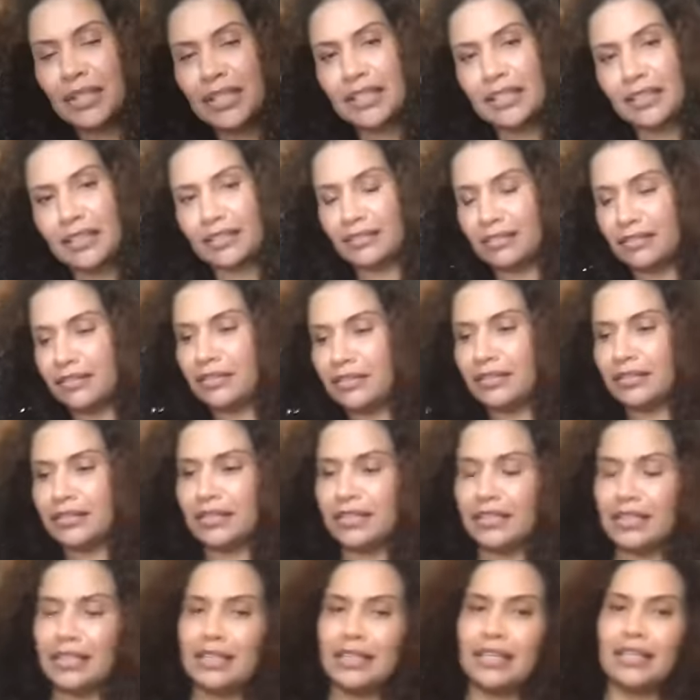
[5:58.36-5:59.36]
it and
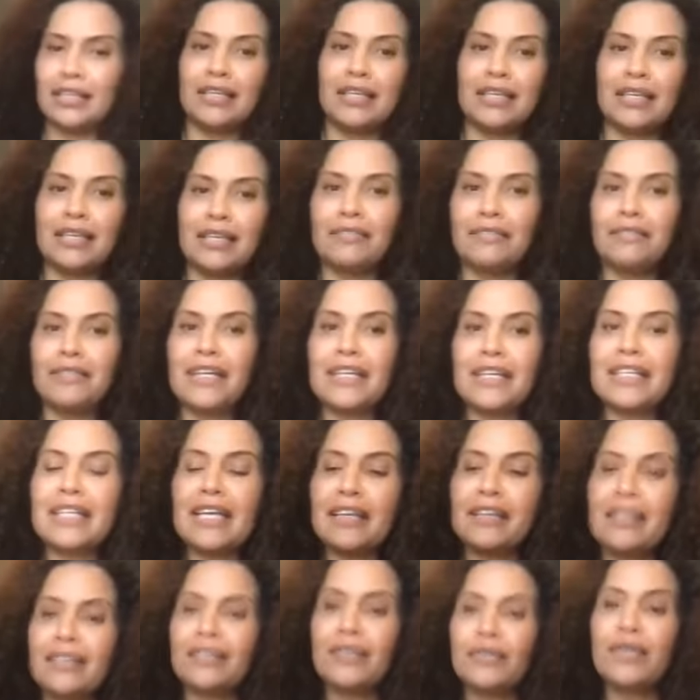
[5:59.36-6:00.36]
find
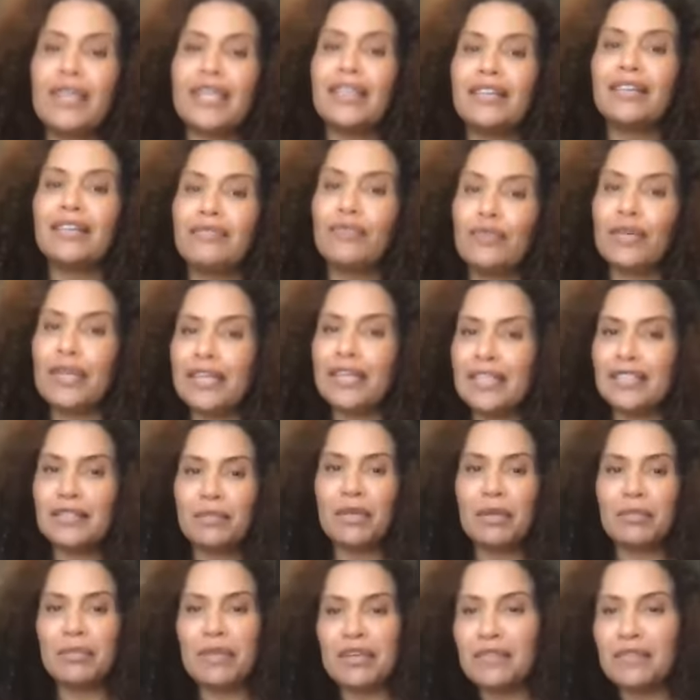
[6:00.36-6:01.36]
other creative ways, maybe